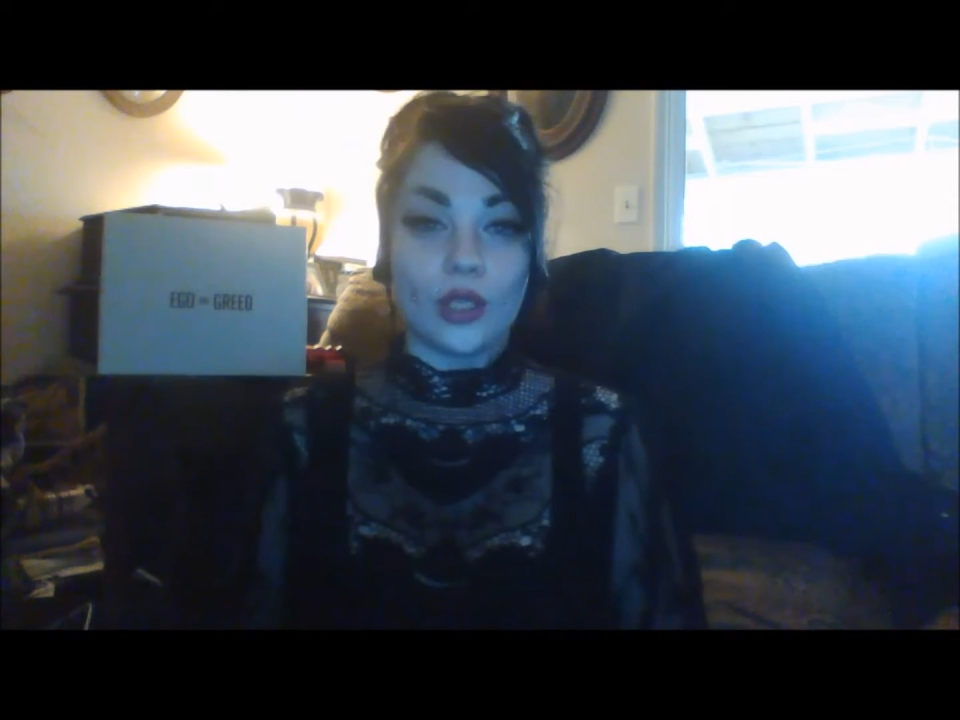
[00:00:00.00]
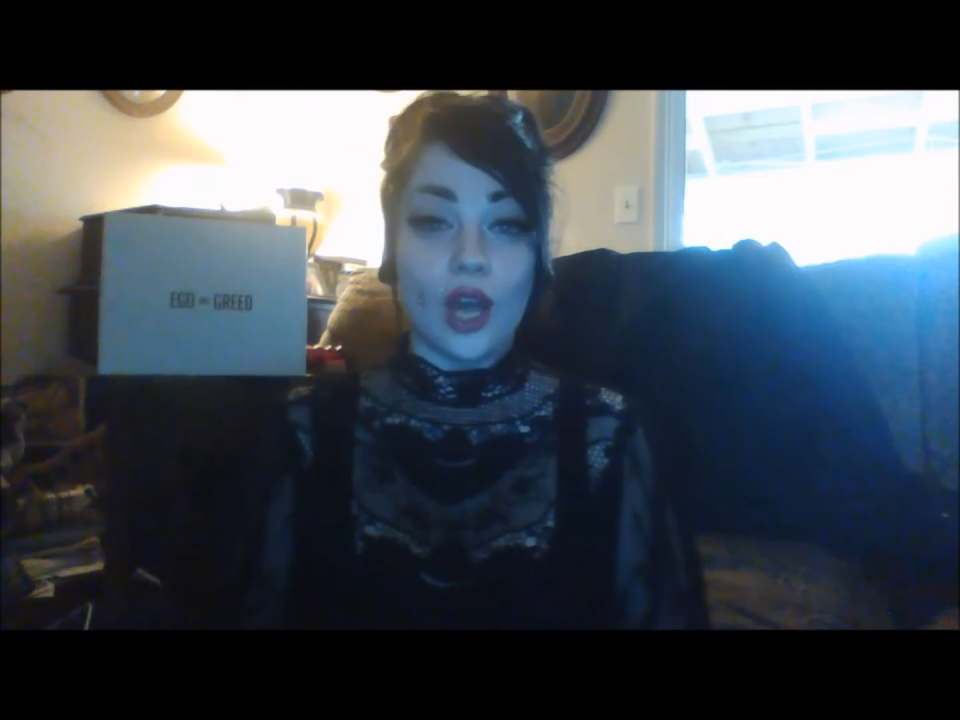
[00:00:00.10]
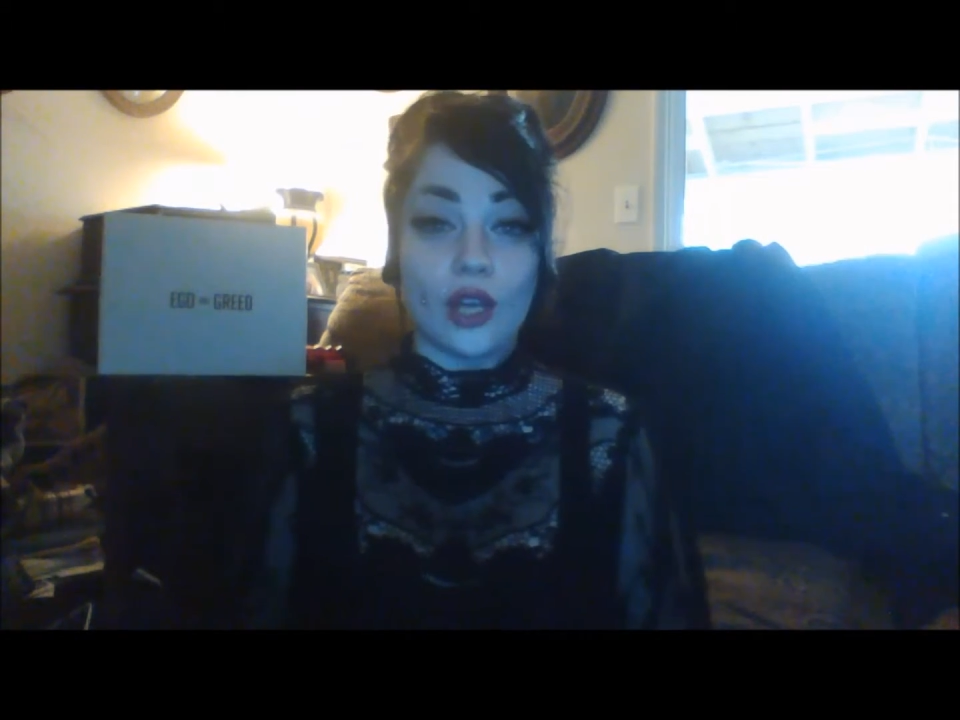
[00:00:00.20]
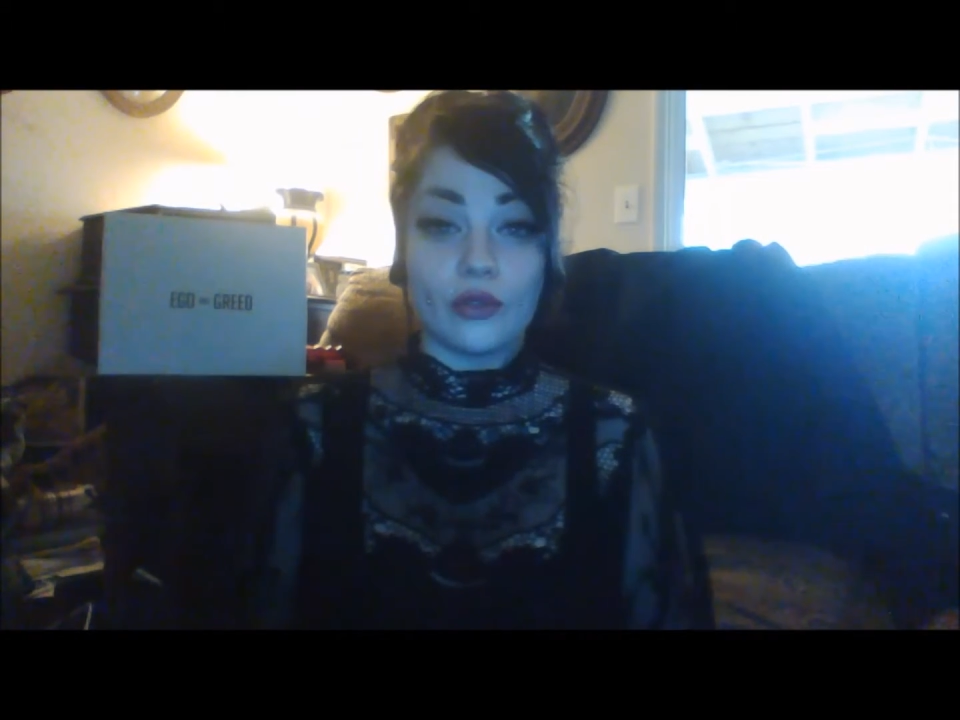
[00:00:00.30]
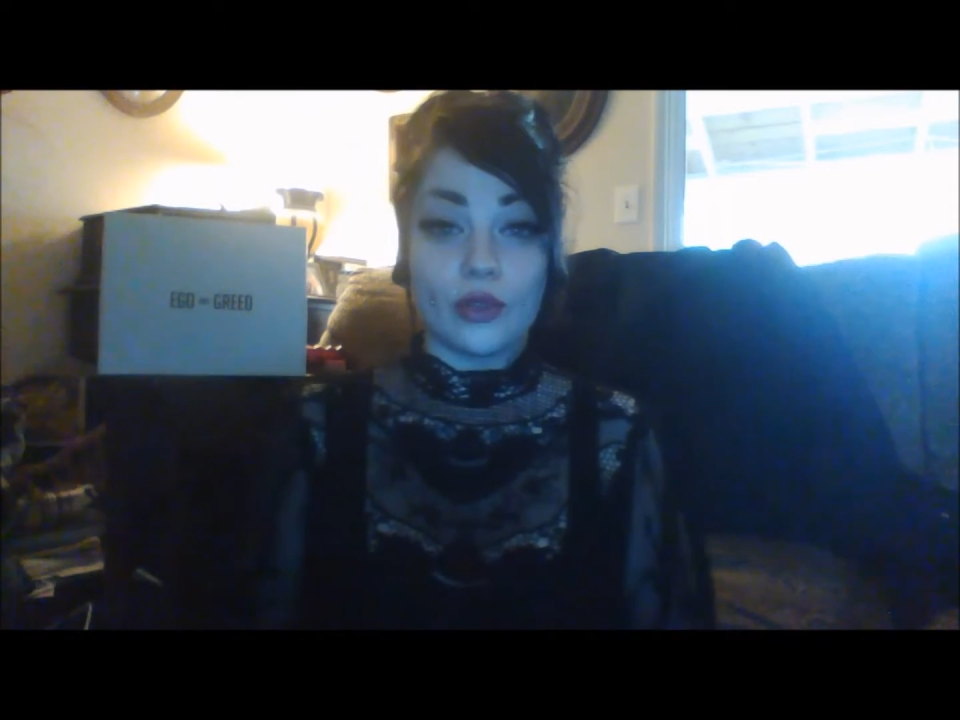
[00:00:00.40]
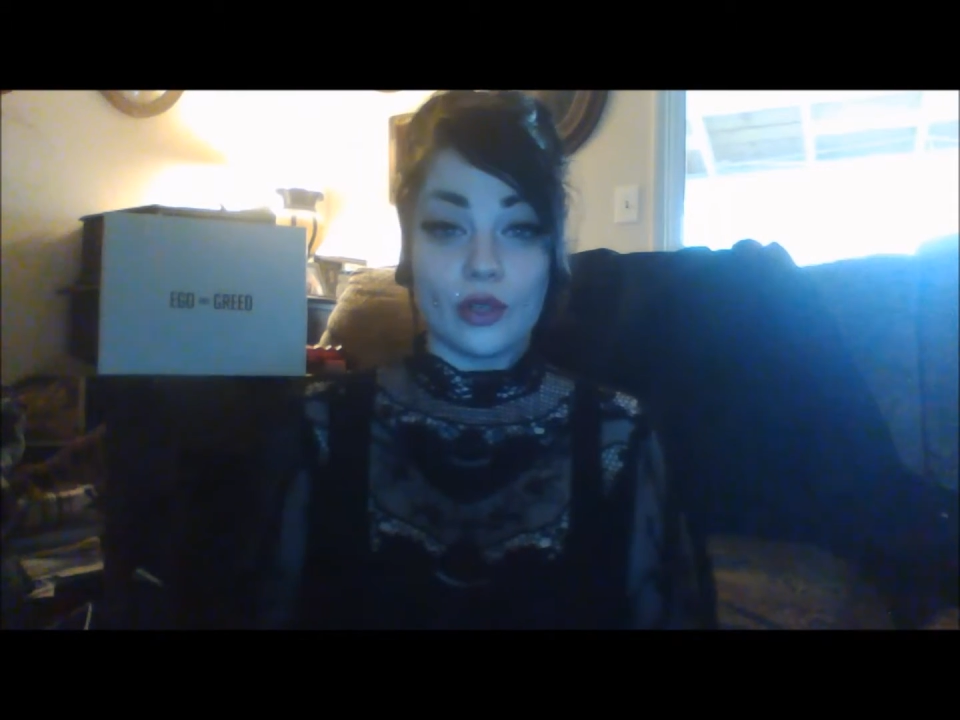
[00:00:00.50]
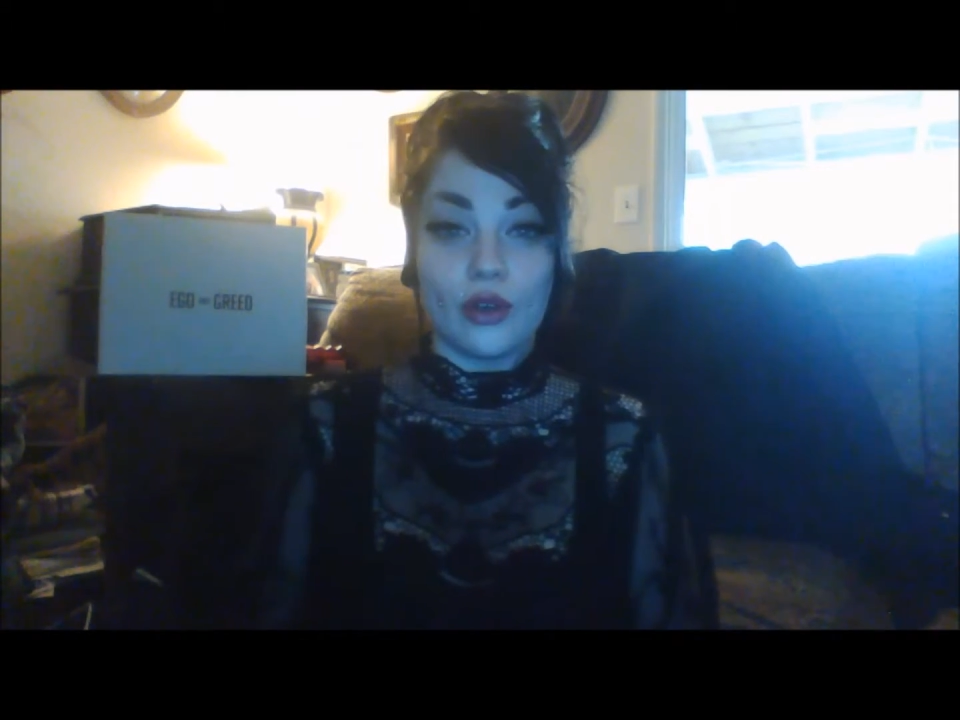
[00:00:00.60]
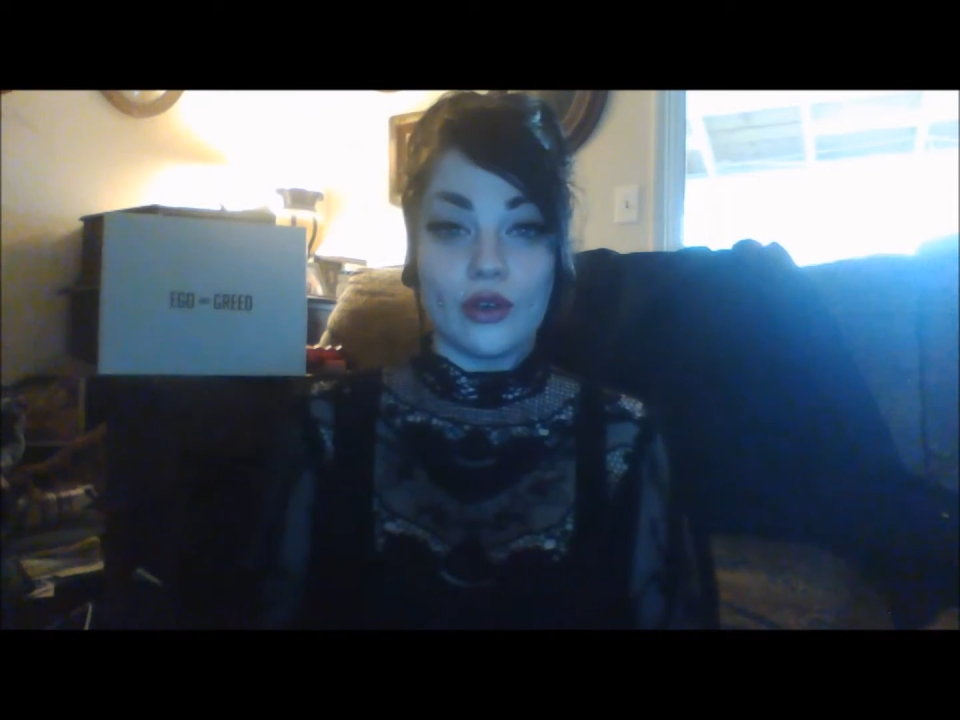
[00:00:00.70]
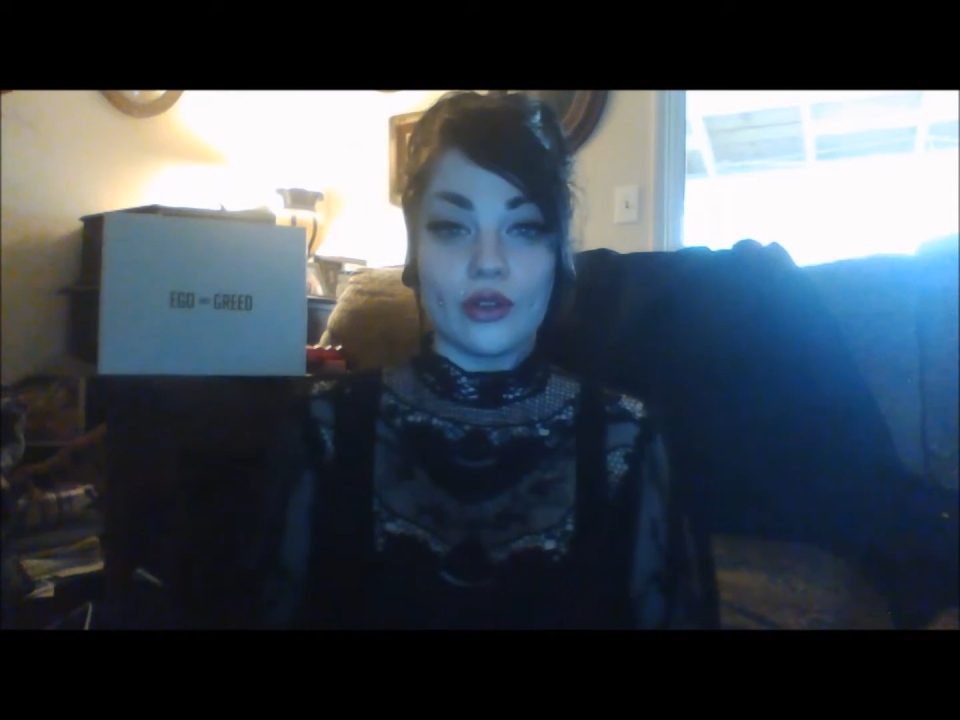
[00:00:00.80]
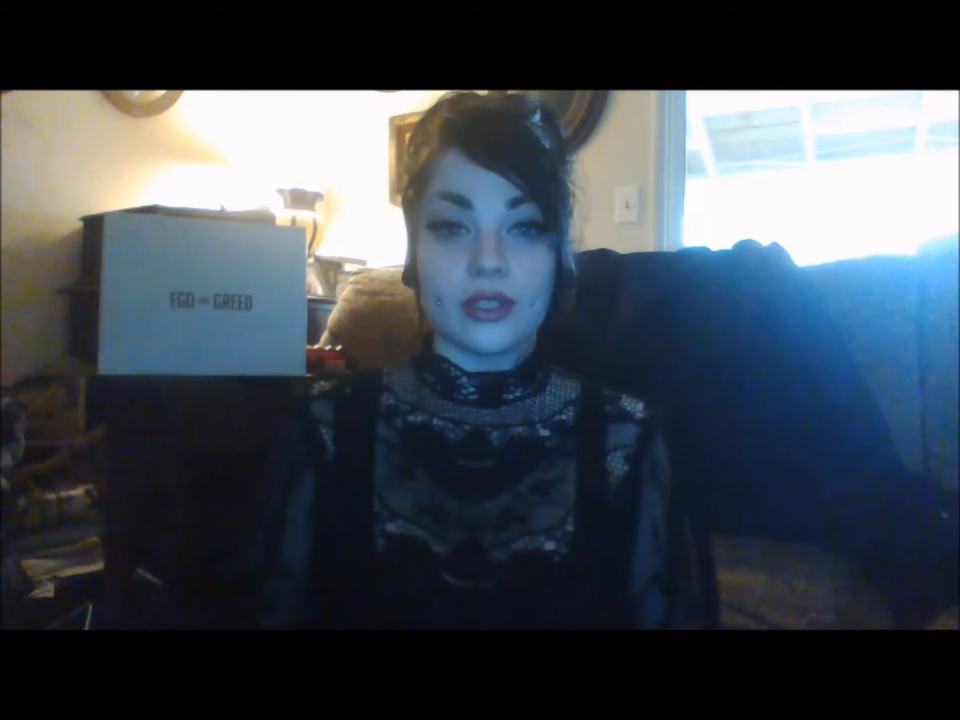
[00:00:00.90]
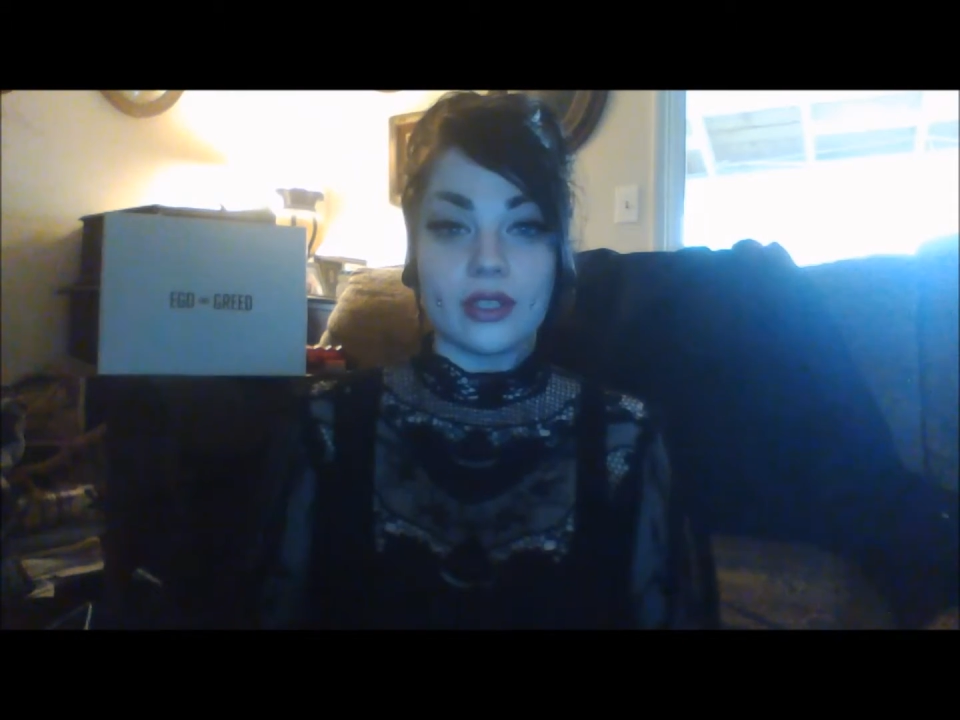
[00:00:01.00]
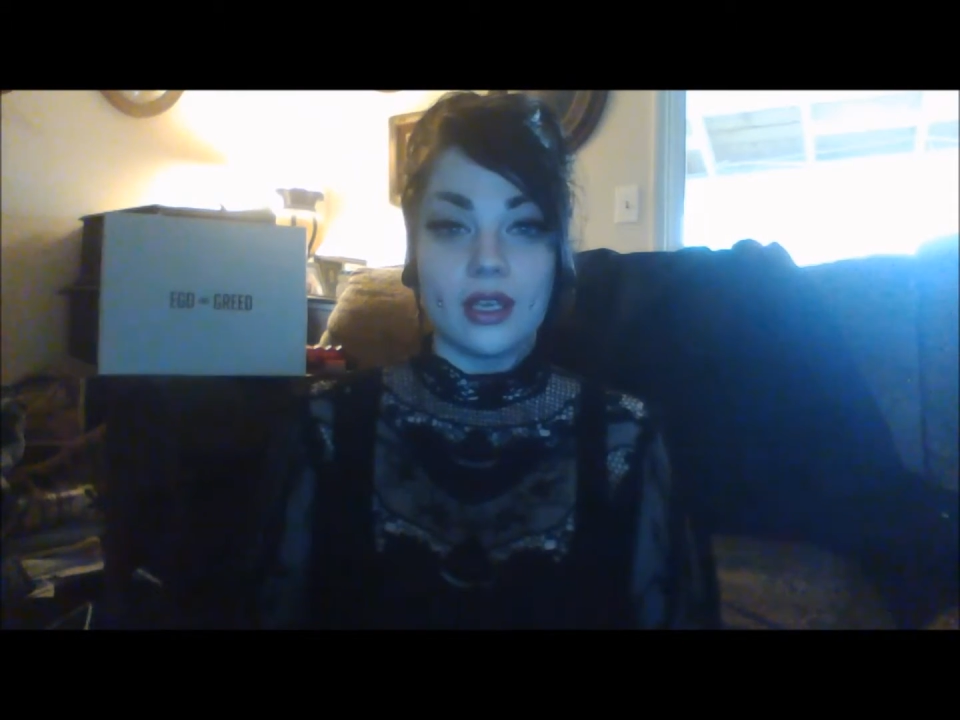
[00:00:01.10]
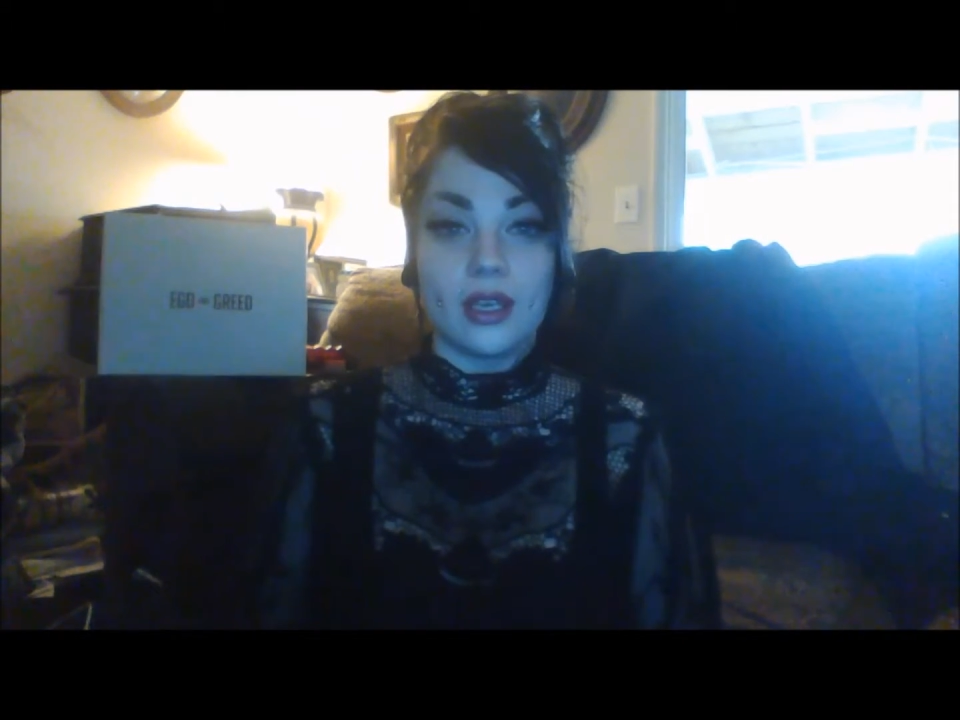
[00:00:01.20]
lot of girls,